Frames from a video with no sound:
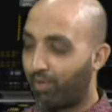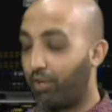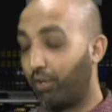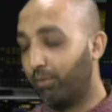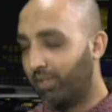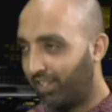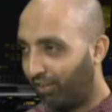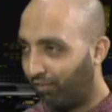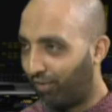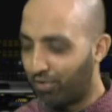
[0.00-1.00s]
I do,
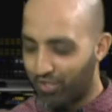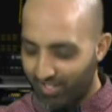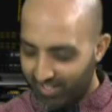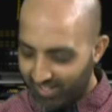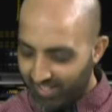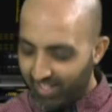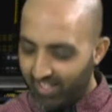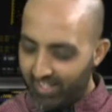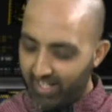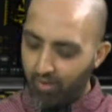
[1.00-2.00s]
unfortunately.
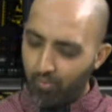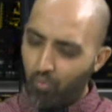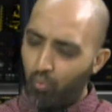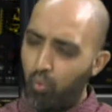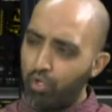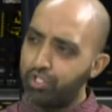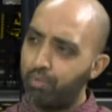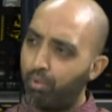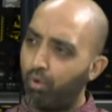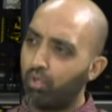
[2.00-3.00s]
What
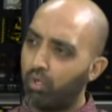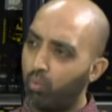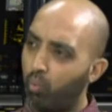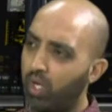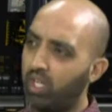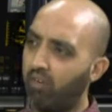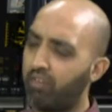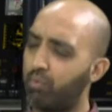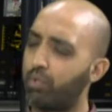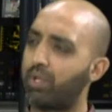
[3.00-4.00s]
support can we give? If
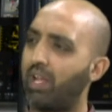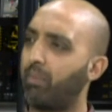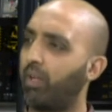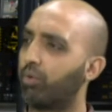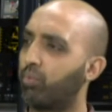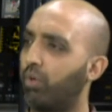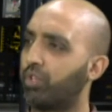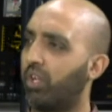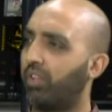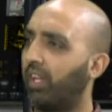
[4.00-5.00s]
someone's like me who's
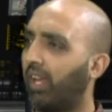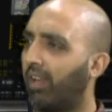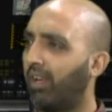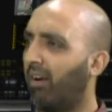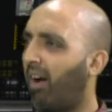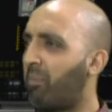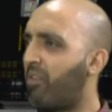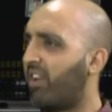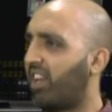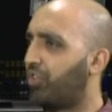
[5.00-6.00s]
watching and thinking, I'm not
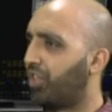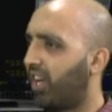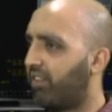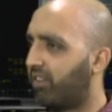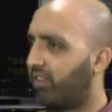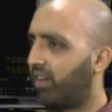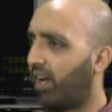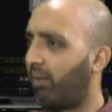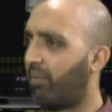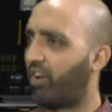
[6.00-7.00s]
really educated,
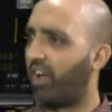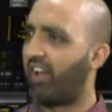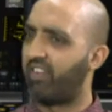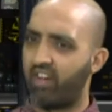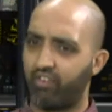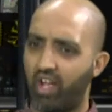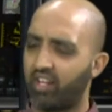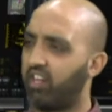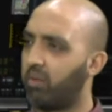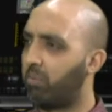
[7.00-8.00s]
I haven't got
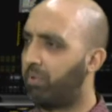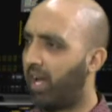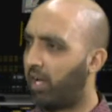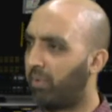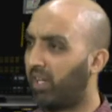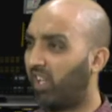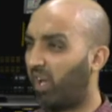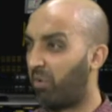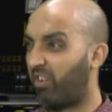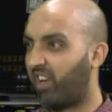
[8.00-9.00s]
academia behind me,
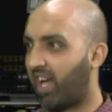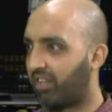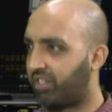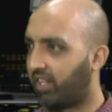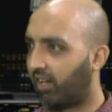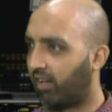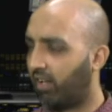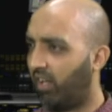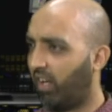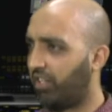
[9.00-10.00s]
I'm not really articulate,
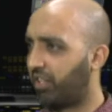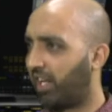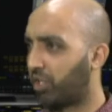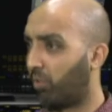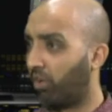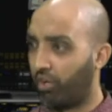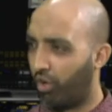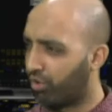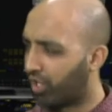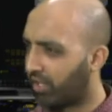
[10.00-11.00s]
intellectual,
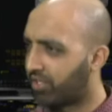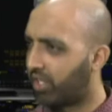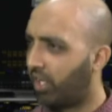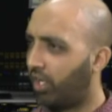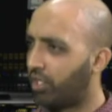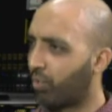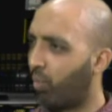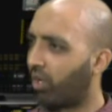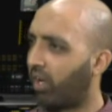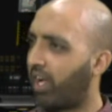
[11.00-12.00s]
no chance. So
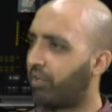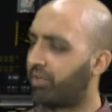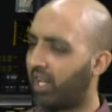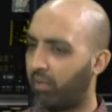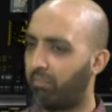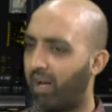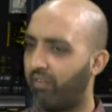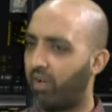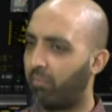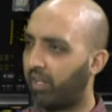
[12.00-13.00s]
what can I do to help my
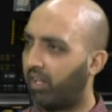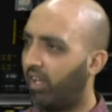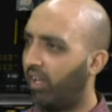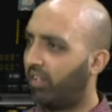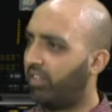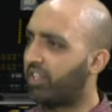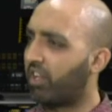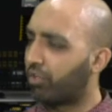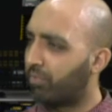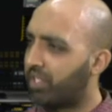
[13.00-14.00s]
family? There's a
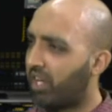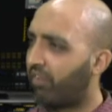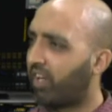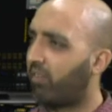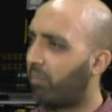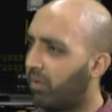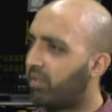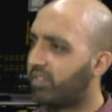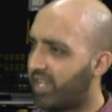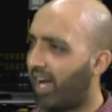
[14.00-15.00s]
lot to be said for giving them
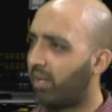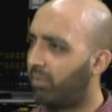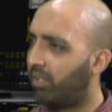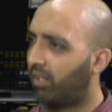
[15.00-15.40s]
time,